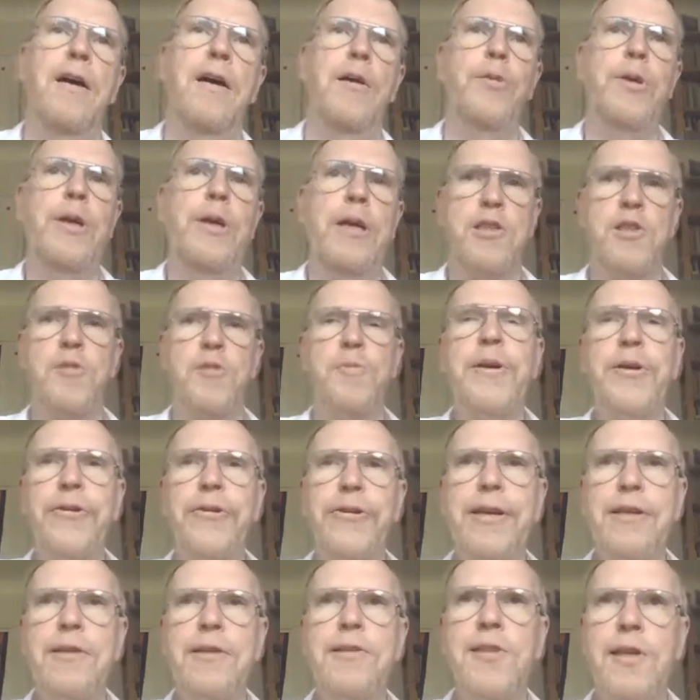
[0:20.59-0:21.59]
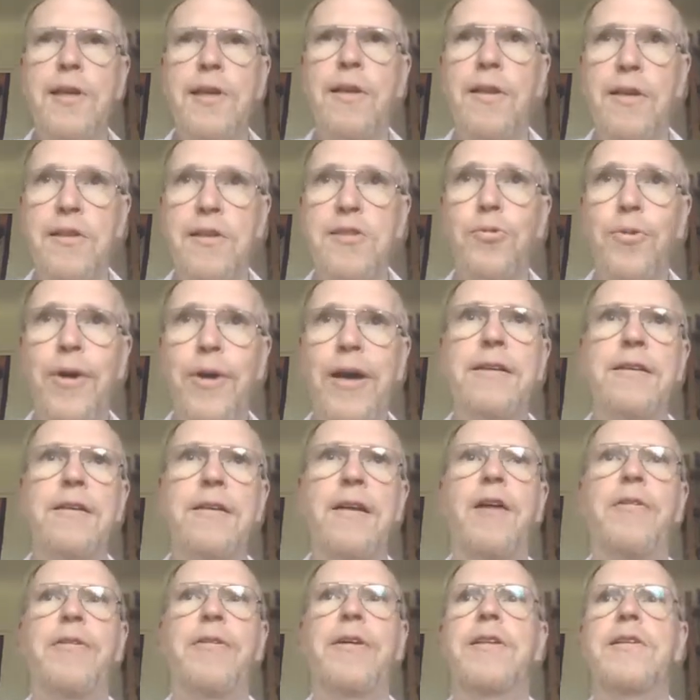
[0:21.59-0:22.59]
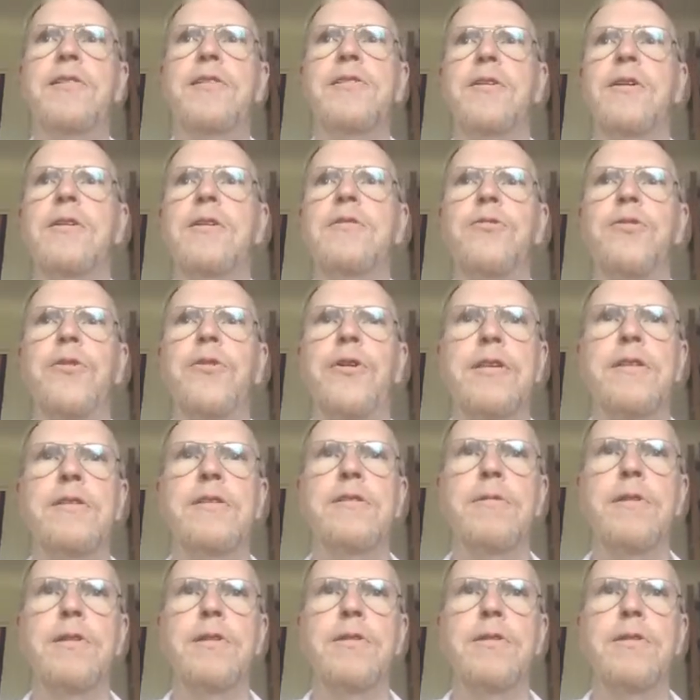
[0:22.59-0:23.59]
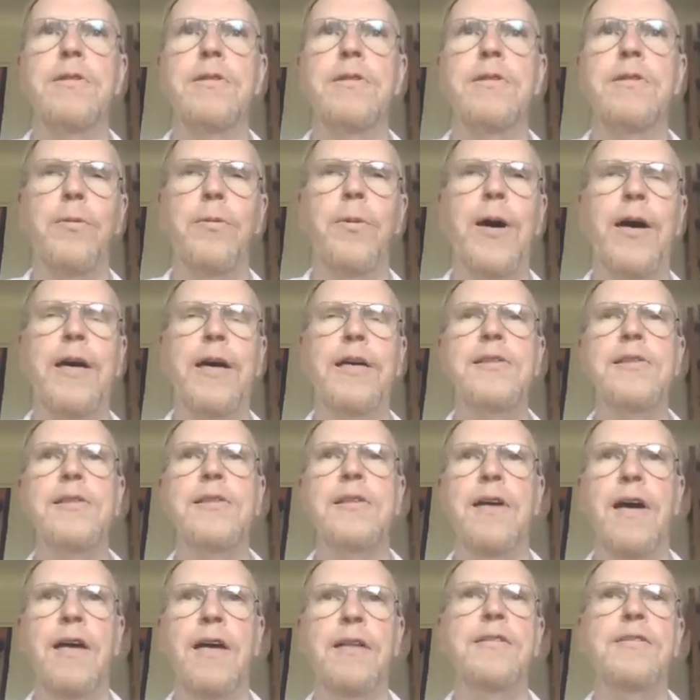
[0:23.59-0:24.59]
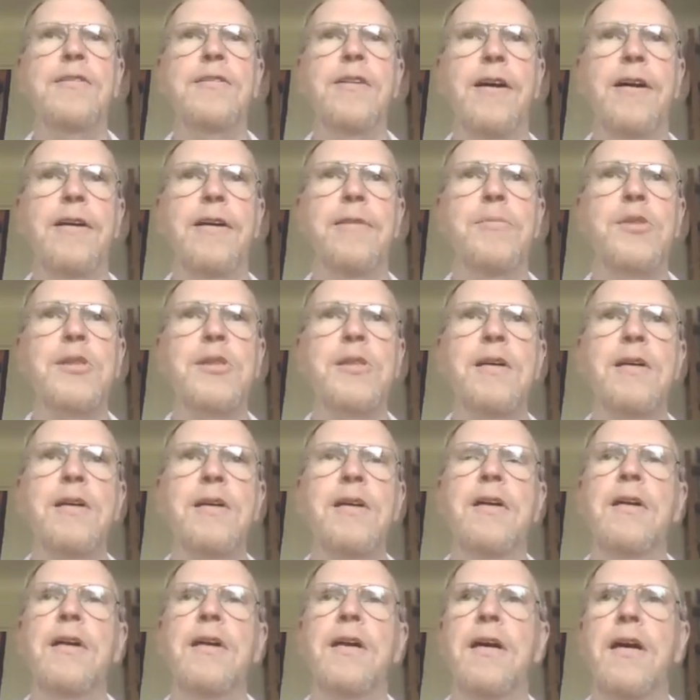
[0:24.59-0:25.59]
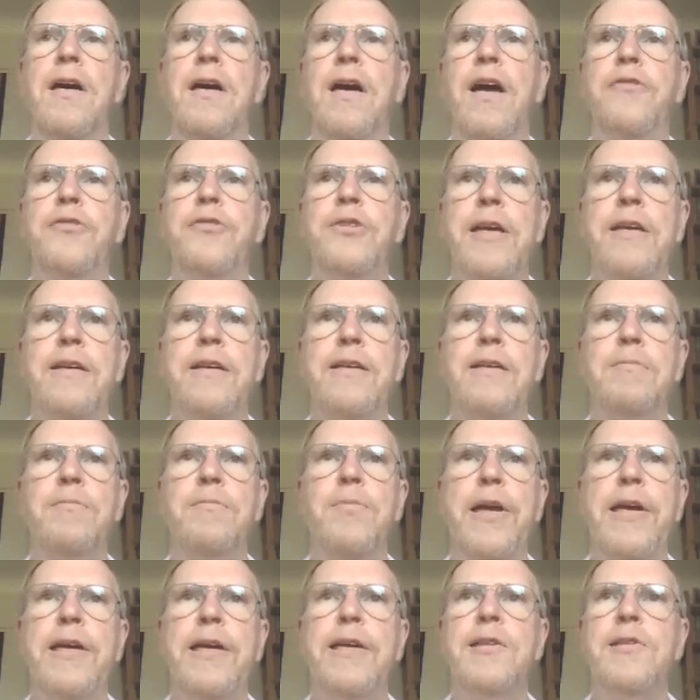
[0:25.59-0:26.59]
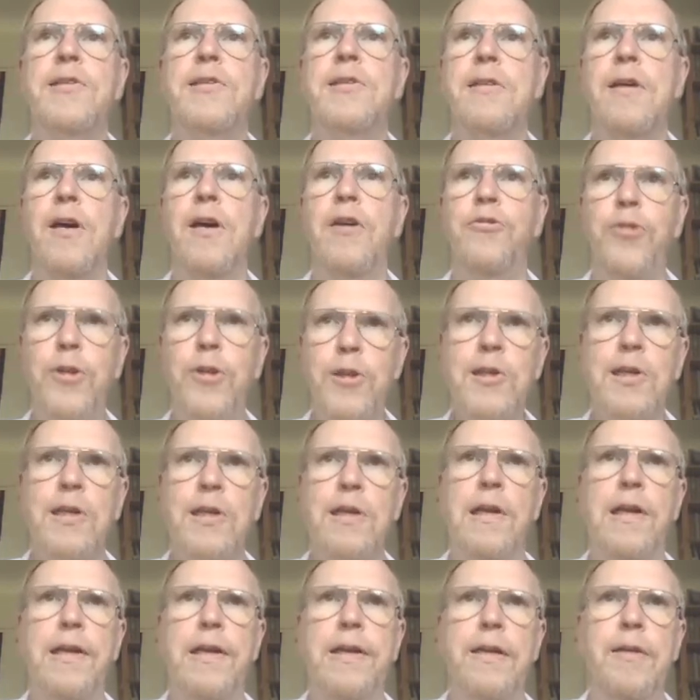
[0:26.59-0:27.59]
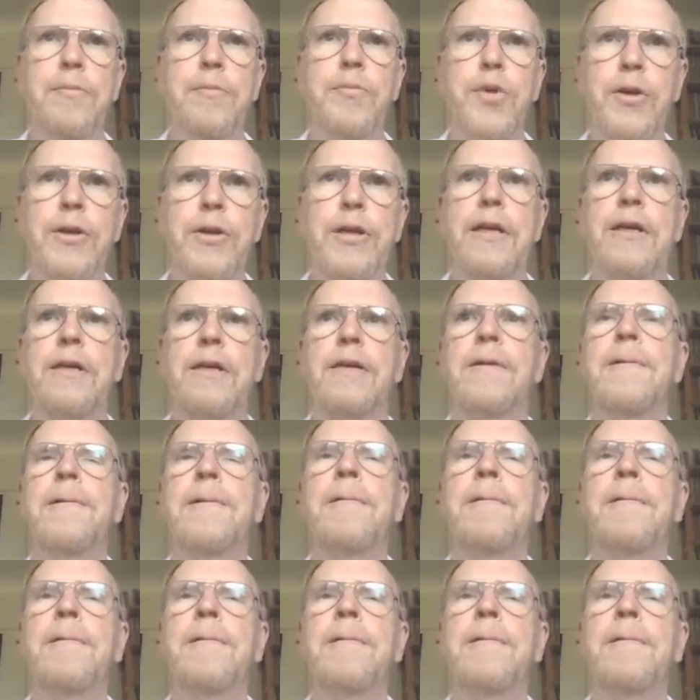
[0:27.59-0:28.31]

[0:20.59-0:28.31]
We are experiencing this right now in this conference, which would otherwise, in other times, have taken place physically in Munich.